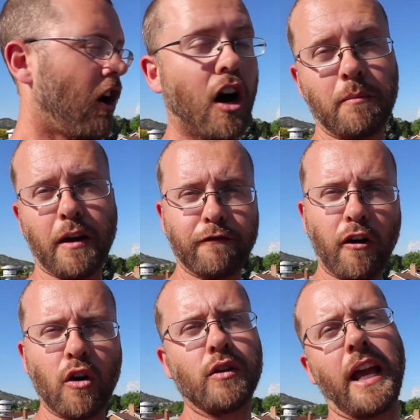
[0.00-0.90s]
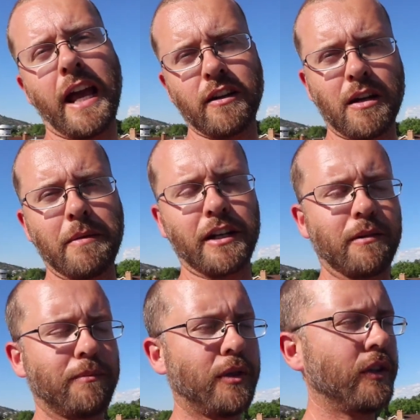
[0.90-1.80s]
on my phone and on my
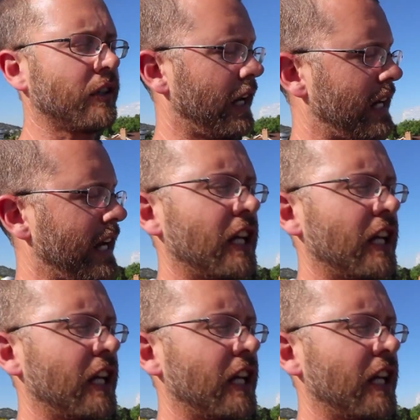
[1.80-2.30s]
computer, and I